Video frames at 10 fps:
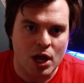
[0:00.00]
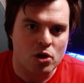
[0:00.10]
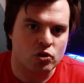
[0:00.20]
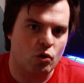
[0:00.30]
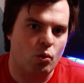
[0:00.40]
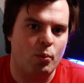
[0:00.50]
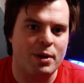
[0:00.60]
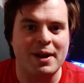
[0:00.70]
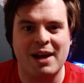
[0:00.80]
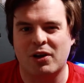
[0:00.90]
So we
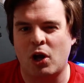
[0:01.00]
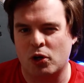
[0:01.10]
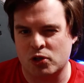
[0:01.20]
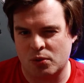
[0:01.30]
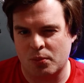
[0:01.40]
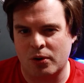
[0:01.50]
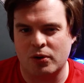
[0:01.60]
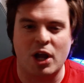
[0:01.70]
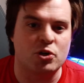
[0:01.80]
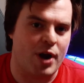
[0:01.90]
might have a customer
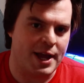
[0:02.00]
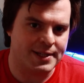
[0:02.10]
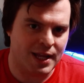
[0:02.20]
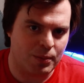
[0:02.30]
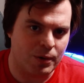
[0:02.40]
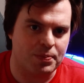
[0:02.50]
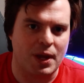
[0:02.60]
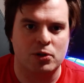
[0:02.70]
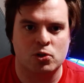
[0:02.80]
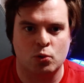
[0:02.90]
address table
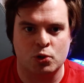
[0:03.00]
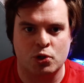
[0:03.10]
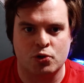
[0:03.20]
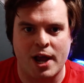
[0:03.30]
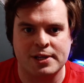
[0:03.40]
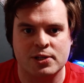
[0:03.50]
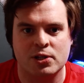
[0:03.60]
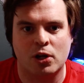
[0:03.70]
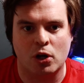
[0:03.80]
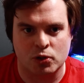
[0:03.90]
and it stores addresses
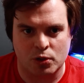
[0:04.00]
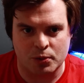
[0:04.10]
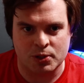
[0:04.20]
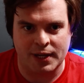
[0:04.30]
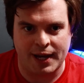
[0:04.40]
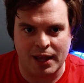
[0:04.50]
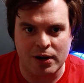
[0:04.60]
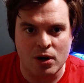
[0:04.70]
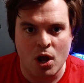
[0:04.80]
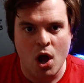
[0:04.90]
and customers
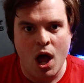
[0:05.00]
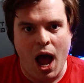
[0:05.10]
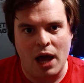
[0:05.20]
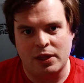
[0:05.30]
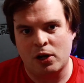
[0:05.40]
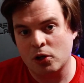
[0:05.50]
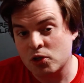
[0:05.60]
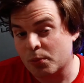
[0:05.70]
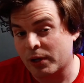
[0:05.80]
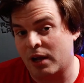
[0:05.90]
together and the
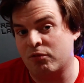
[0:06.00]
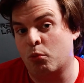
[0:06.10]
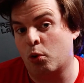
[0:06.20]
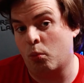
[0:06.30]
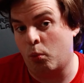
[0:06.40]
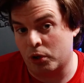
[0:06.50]
customer can have more than one